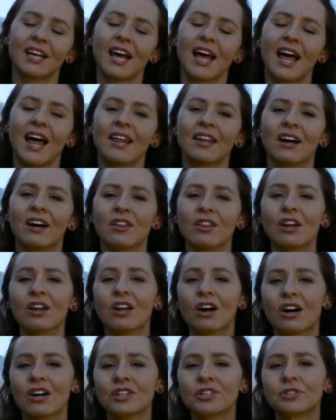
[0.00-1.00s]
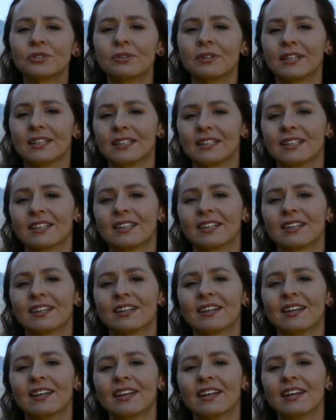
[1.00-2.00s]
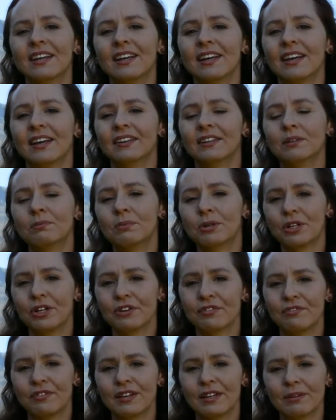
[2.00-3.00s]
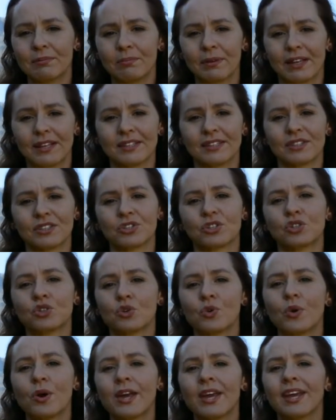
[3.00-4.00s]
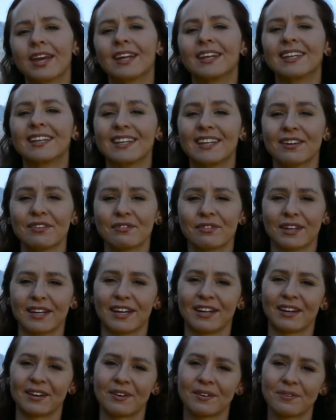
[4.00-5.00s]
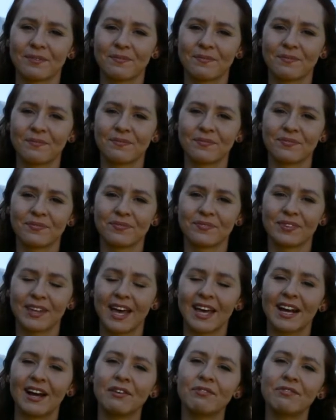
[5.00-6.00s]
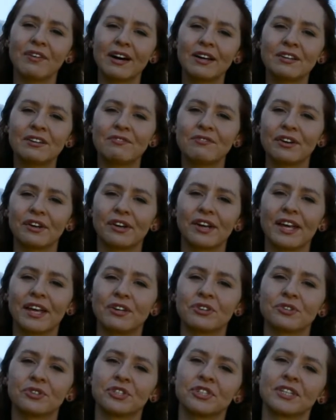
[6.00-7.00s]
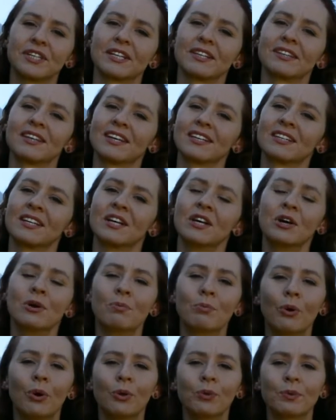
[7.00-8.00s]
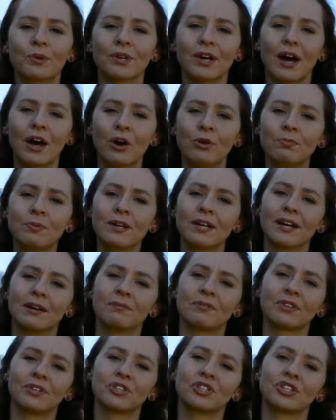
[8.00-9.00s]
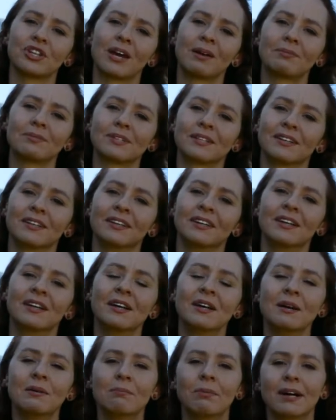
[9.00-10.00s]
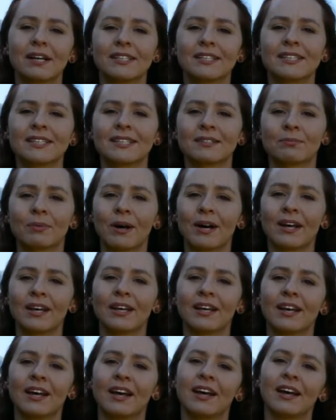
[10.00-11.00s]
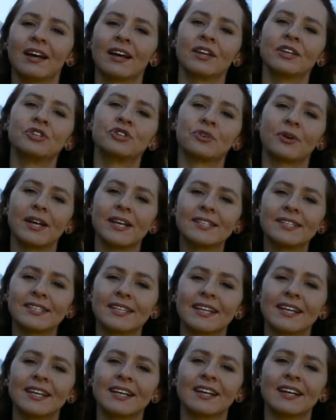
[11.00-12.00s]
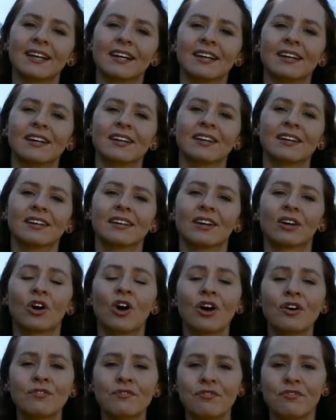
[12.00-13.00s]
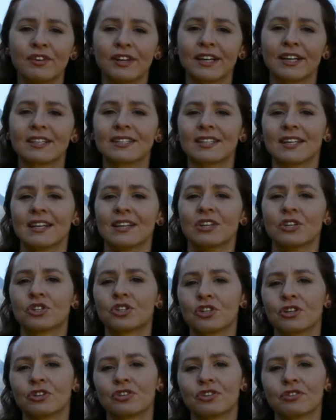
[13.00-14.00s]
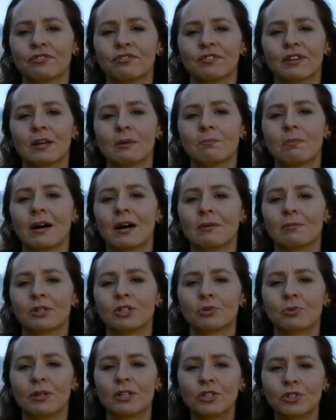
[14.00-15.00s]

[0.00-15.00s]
And now the last one in the book of Philippians is joy in giving. And I found it very interesting that Paul would open up this chapter by addressing a conflict in the church of Philippi between